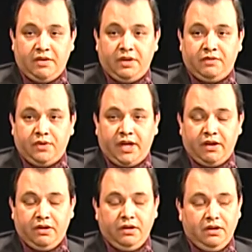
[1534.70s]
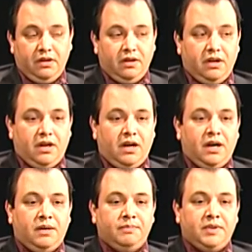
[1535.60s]
area for here. Okay. Uh,
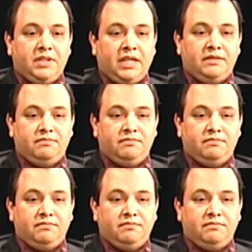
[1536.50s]
and they,